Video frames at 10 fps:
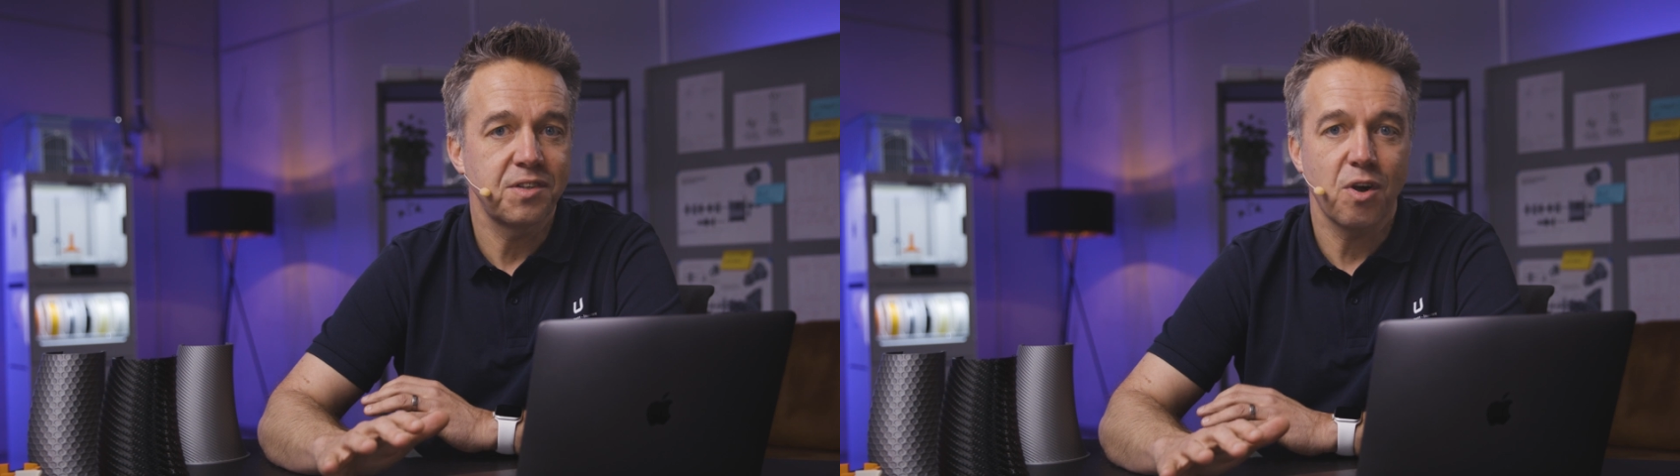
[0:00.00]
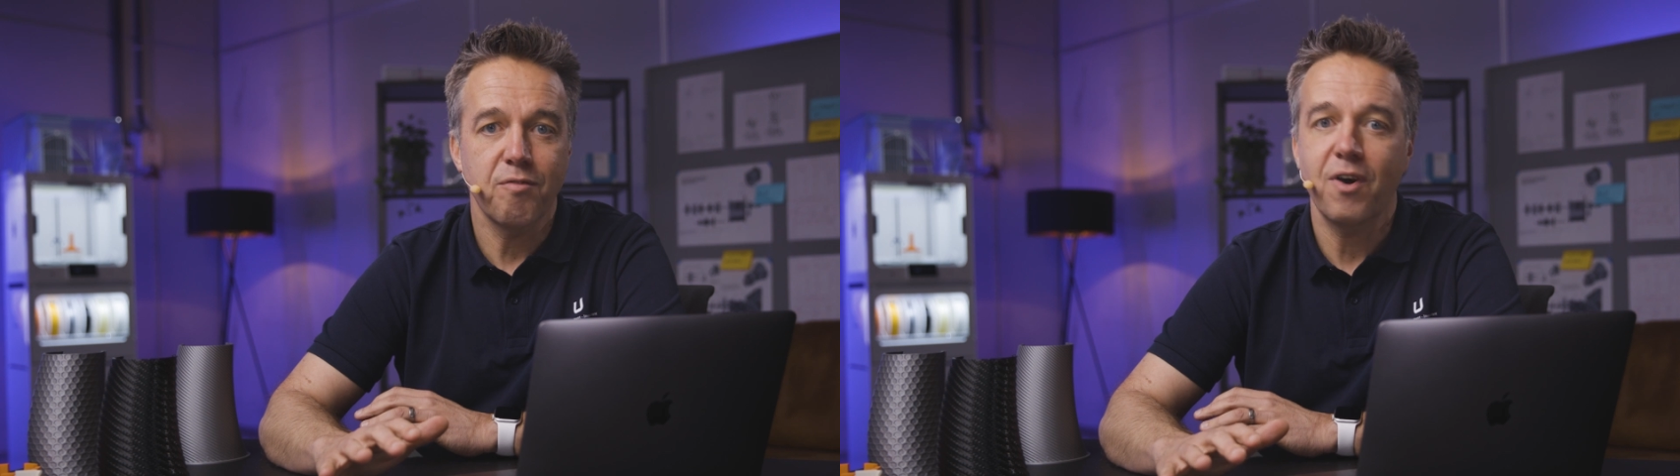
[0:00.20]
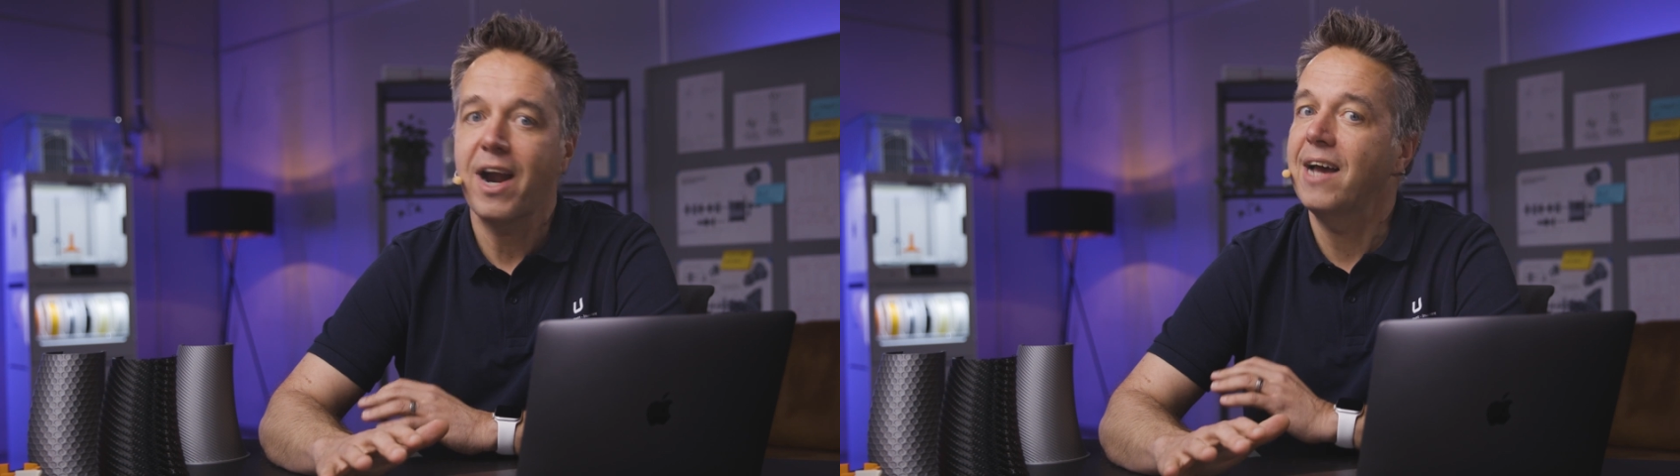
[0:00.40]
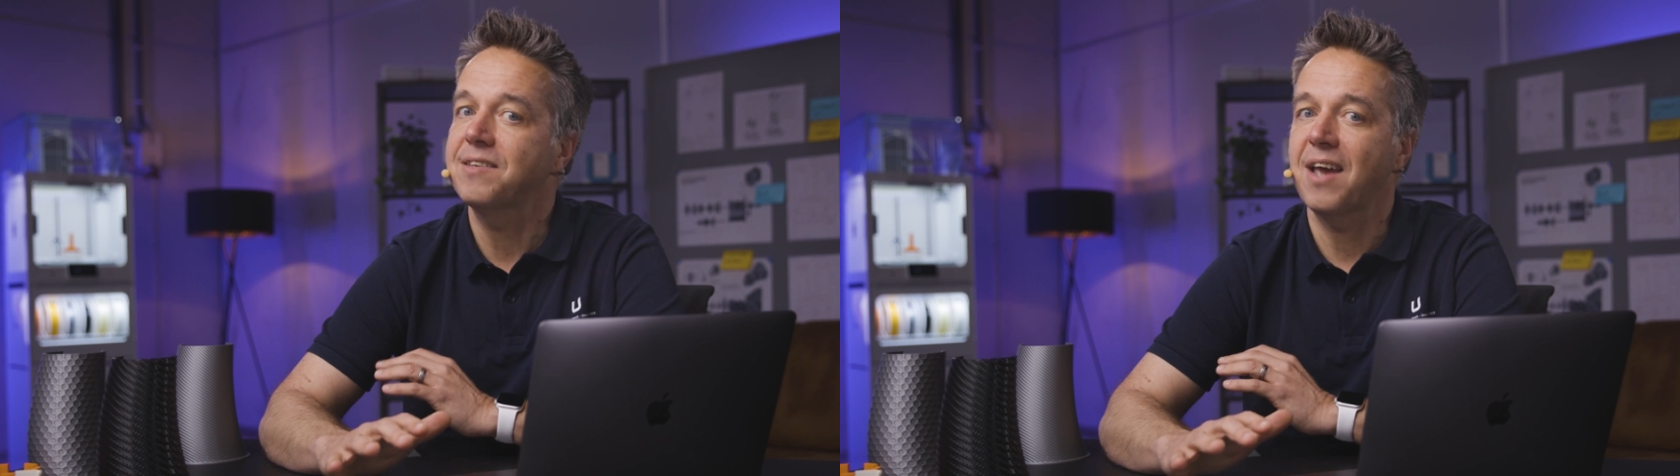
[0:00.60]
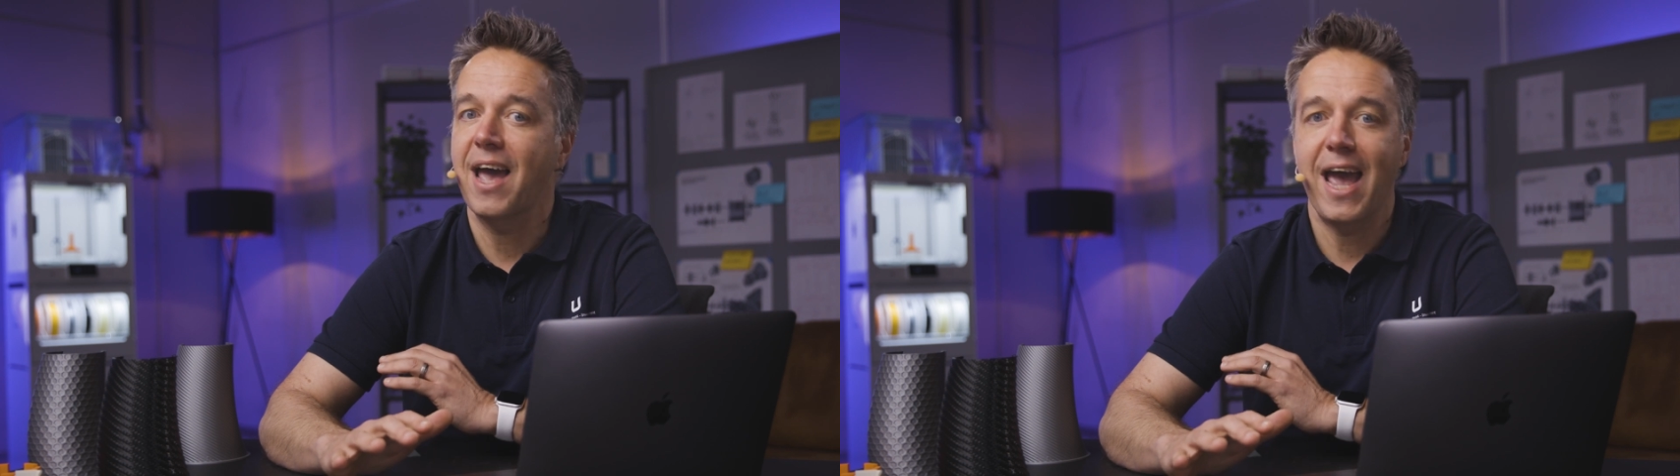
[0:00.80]
software
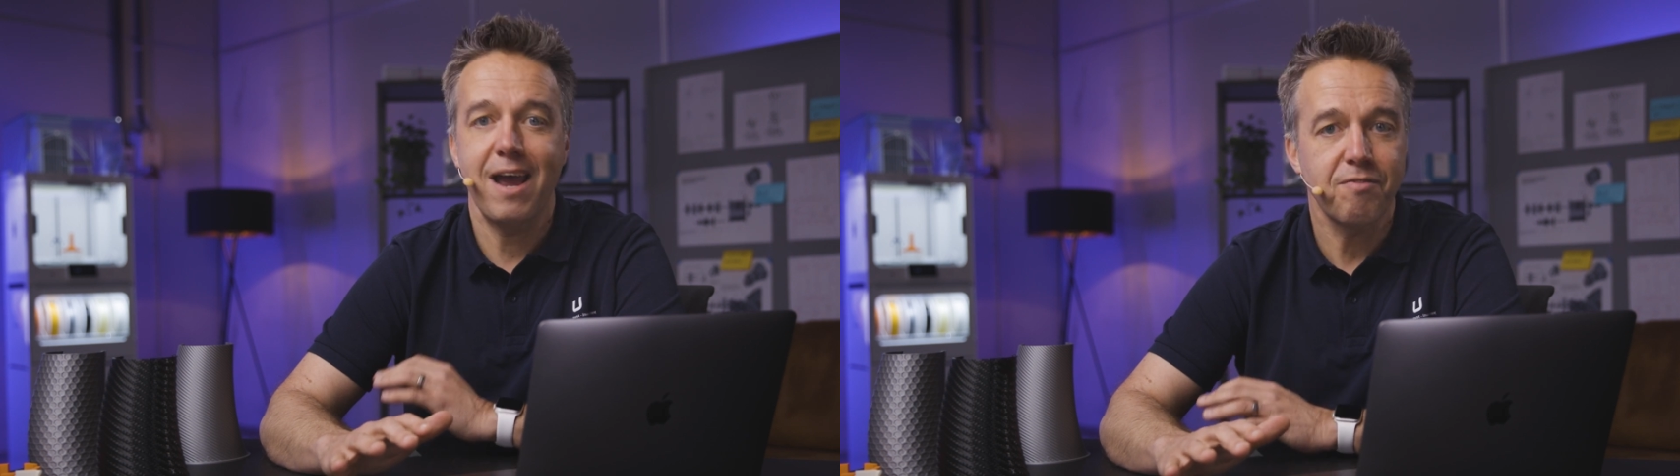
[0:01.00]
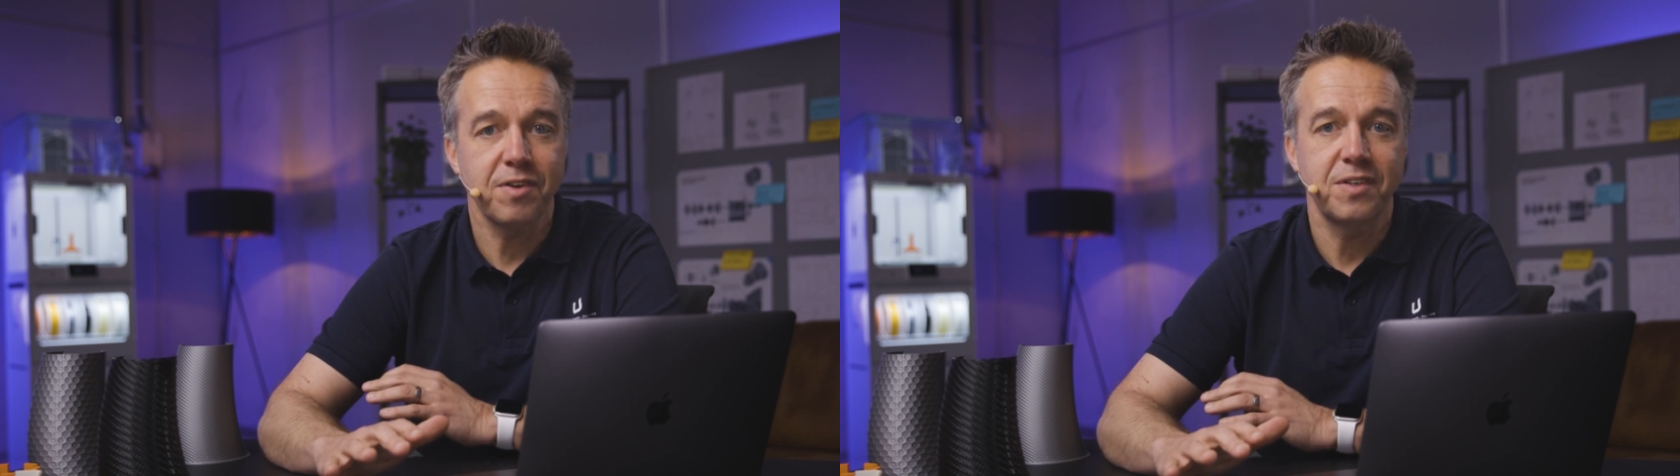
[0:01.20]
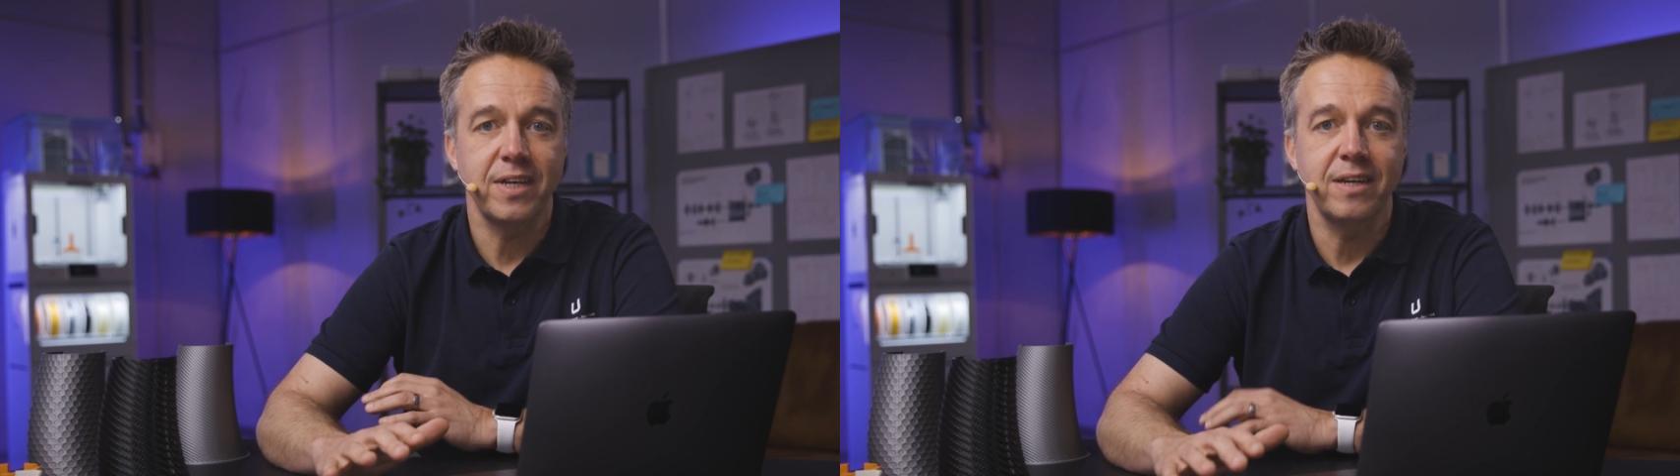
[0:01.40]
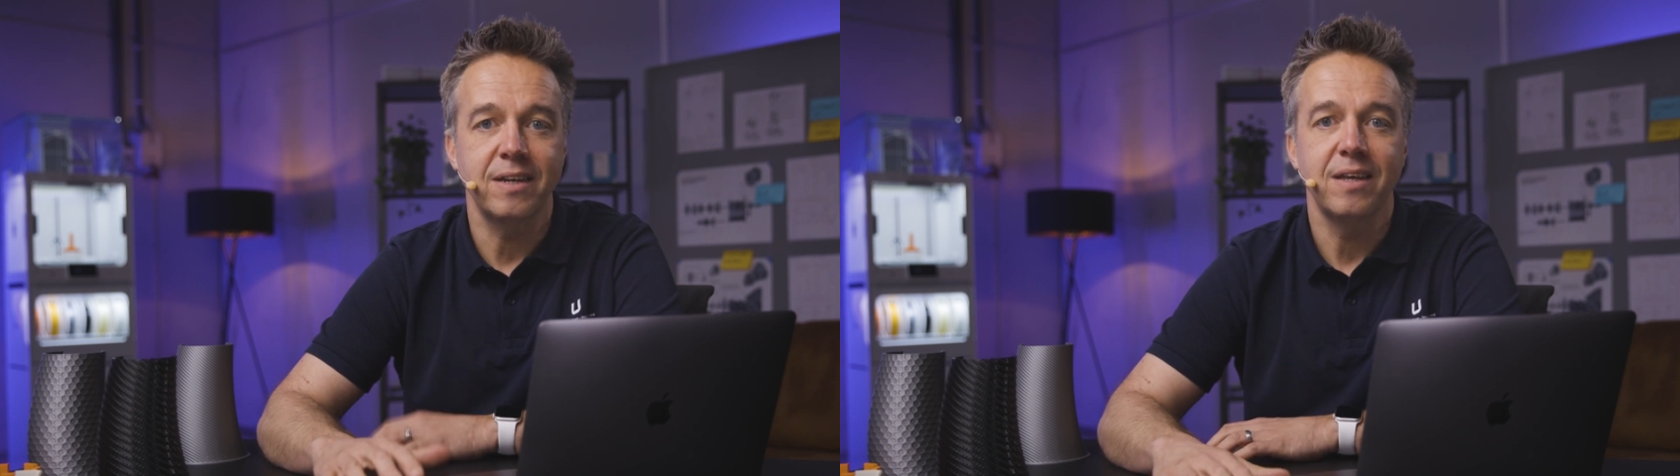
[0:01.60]
has ever seen,